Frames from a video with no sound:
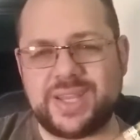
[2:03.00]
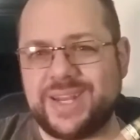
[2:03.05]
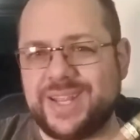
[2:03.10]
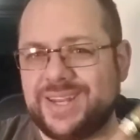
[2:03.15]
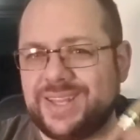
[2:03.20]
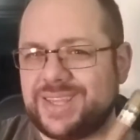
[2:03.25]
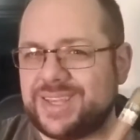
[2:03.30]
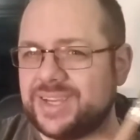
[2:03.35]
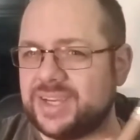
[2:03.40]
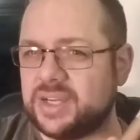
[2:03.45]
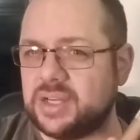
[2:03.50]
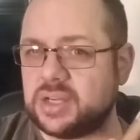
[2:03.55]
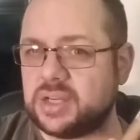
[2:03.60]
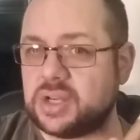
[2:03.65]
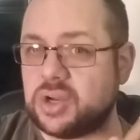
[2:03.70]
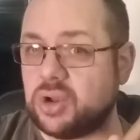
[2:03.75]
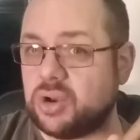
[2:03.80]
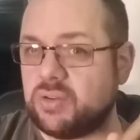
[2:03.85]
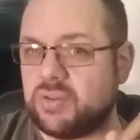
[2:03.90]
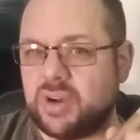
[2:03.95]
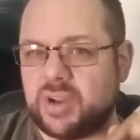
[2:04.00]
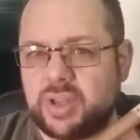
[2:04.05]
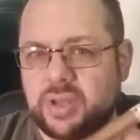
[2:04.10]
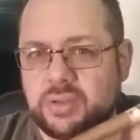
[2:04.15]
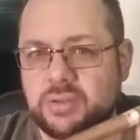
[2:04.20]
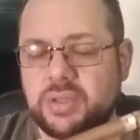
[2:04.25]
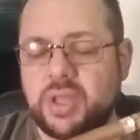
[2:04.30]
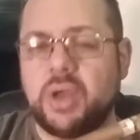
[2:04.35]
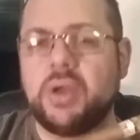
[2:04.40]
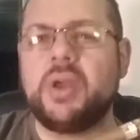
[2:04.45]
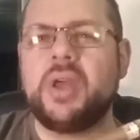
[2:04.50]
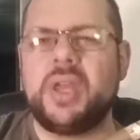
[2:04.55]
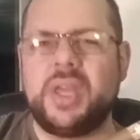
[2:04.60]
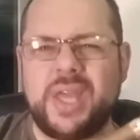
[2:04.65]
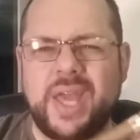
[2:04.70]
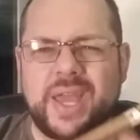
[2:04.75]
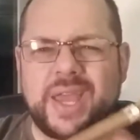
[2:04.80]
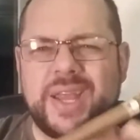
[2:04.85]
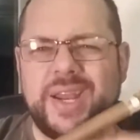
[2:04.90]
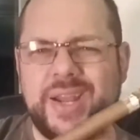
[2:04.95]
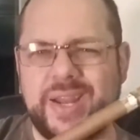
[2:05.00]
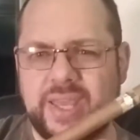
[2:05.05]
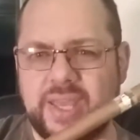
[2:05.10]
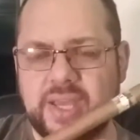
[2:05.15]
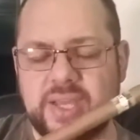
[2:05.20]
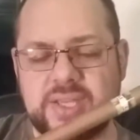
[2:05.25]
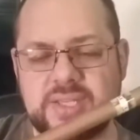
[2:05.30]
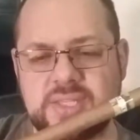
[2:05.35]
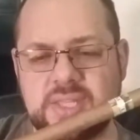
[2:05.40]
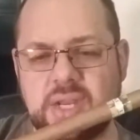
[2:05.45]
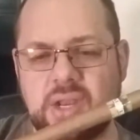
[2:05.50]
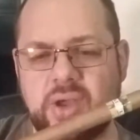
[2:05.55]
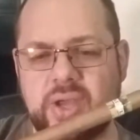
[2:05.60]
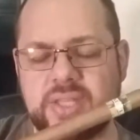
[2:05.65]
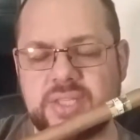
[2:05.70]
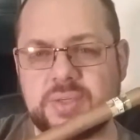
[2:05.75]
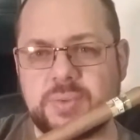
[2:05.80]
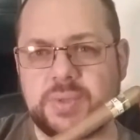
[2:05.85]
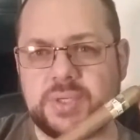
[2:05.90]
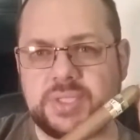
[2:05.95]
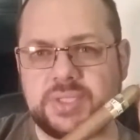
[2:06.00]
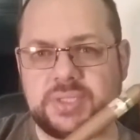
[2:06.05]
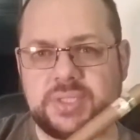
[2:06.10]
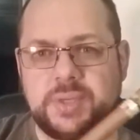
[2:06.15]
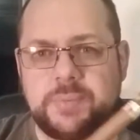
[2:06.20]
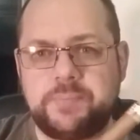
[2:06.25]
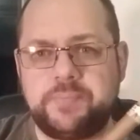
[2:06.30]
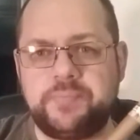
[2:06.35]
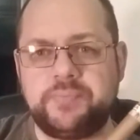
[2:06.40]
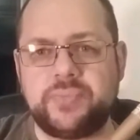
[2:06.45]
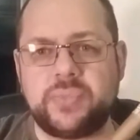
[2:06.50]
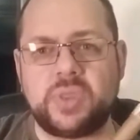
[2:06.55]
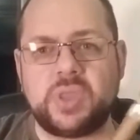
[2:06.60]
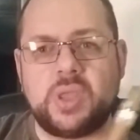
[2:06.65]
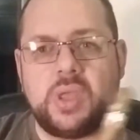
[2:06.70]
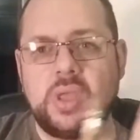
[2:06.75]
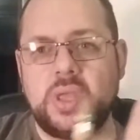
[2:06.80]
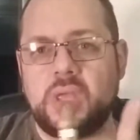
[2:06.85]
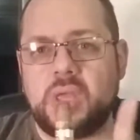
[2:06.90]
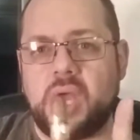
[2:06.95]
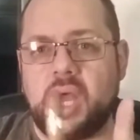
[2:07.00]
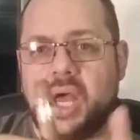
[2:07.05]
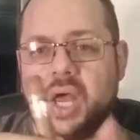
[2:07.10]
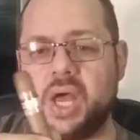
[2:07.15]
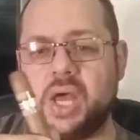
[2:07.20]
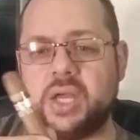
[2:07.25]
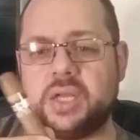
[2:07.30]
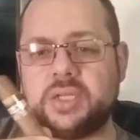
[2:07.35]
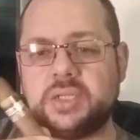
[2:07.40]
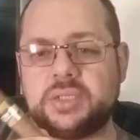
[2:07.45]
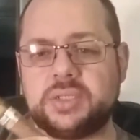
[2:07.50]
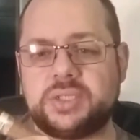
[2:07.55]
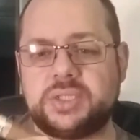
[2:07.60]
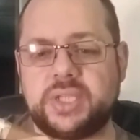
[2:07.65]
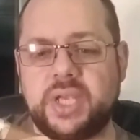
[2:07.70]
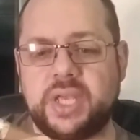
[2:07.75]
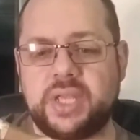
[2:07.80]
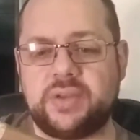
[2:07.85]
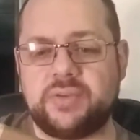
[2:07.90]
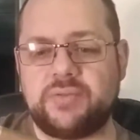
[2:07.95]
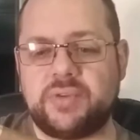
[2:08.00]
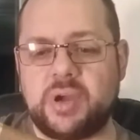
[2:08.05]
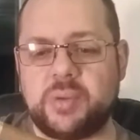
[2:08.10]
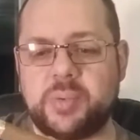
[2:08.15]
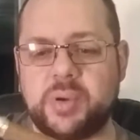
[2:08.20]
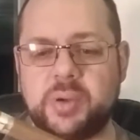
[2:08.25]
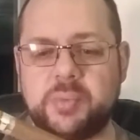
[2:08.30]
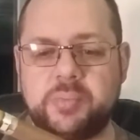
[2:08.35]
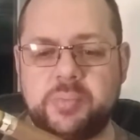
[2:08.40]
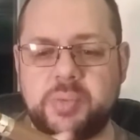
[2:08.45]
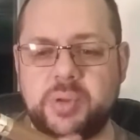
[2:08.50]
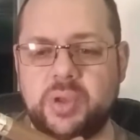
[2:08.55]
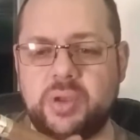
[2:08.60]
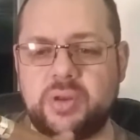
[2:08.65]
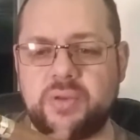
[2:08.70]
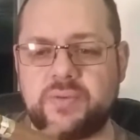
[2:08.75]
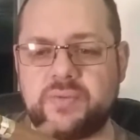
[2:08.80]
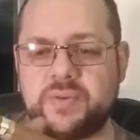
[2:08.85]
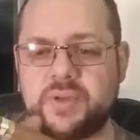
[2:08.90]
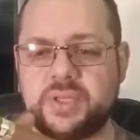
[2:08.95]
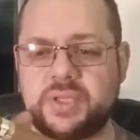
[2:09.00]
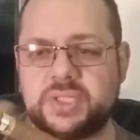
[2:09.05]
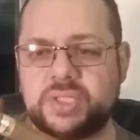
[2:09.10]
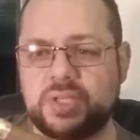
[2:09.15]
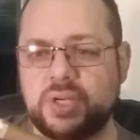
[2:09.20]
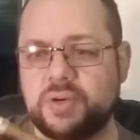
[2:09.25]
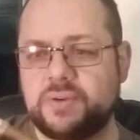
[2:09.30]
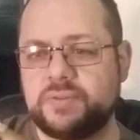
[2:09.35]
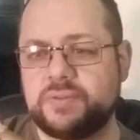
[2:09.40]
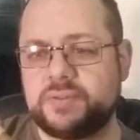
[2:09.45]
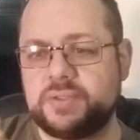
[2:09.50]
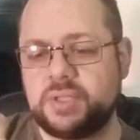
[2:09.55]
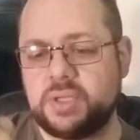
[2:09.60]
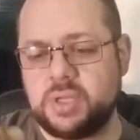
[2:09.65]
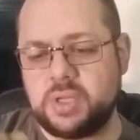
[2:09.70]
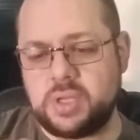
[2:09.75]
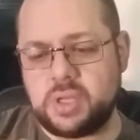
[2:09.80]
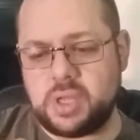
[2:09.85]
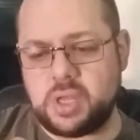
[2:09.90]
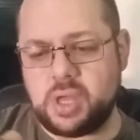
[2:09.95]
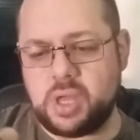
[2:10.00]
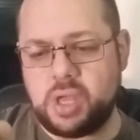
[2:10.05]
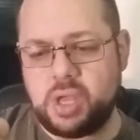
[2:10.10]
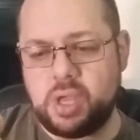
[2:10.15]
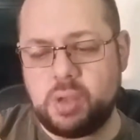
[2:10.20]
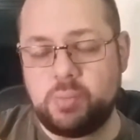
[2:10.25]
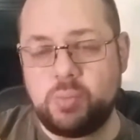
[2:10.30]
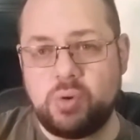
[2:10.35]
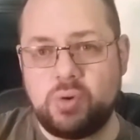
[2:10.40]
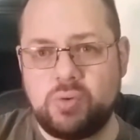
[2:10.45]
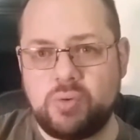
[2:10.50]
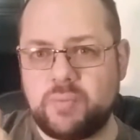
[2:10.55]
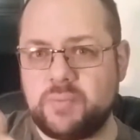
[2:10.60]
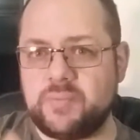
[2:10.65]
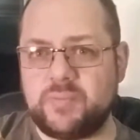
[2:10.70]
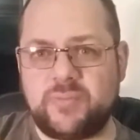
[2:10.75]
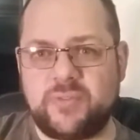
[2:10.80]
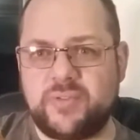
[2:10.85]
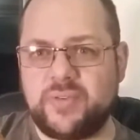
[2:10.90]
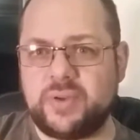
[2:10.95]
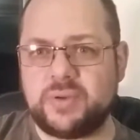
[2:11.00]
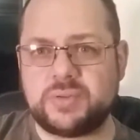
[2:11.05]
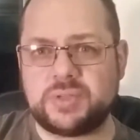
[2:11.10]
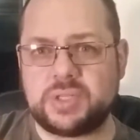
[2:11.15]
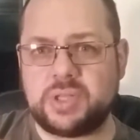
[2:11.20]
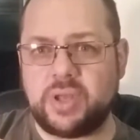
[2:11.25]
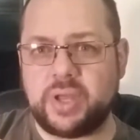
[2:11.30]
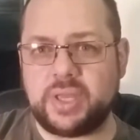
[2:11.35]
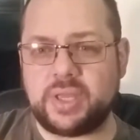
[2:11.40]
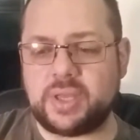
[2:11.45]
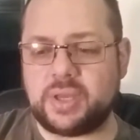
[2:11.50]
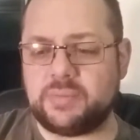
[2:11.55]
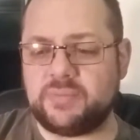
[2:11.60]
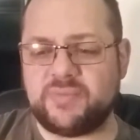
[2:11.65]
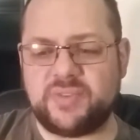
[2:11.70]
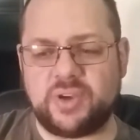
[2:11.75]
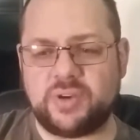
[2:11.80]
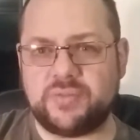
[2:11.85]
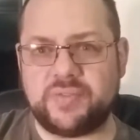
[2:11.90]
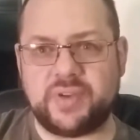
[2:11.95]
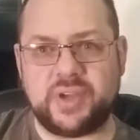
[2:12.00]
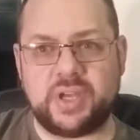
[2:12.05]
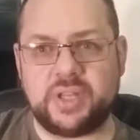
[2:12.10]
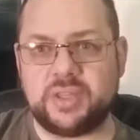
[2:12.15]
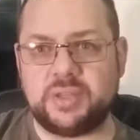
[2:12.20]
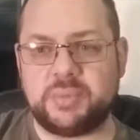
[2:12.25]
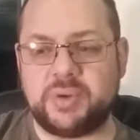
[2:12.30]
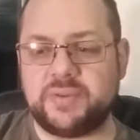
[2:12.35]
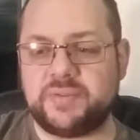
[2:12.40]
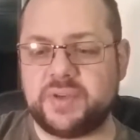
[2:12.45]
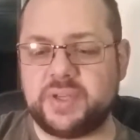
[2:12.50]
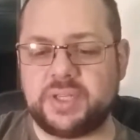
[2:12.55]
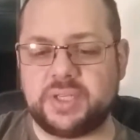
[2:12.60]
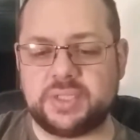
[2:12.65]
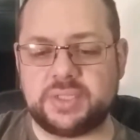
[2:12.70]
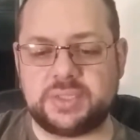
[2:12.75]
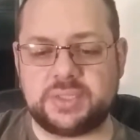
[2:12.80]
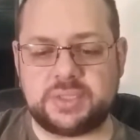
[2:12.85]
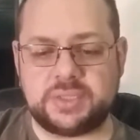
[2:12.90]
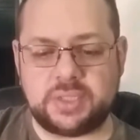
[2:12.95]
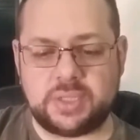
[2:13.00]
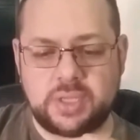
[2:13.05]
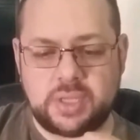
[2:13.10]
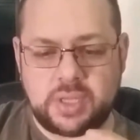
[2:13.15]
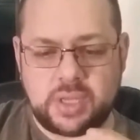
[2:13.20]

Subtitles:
Connecticut, Colorado. No, yeah, Connecticut is the lighter one, isn't it? Shade of wrapper, beautifully soft. Feels like velvet under my fingers.